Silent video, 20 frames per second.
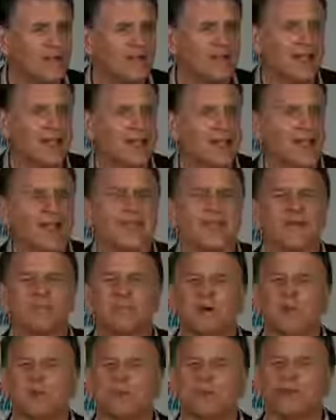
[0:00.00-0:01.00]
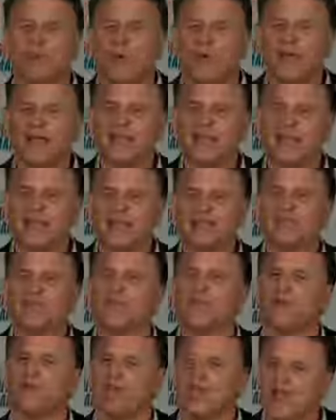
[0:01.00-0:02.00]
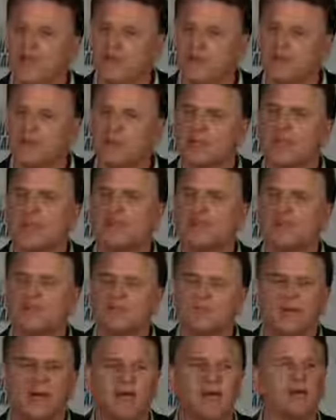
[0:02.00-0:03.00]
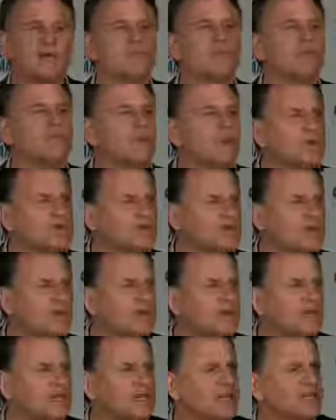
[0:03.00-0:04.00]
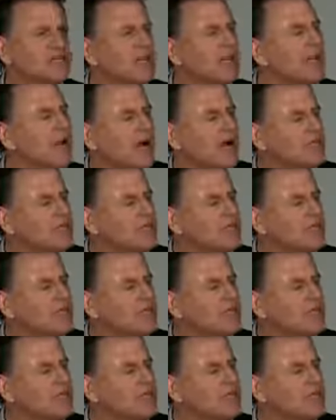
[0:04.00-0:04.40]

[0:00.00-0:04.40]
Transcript: Okay? But the point is, for him, life is better. For most of it is.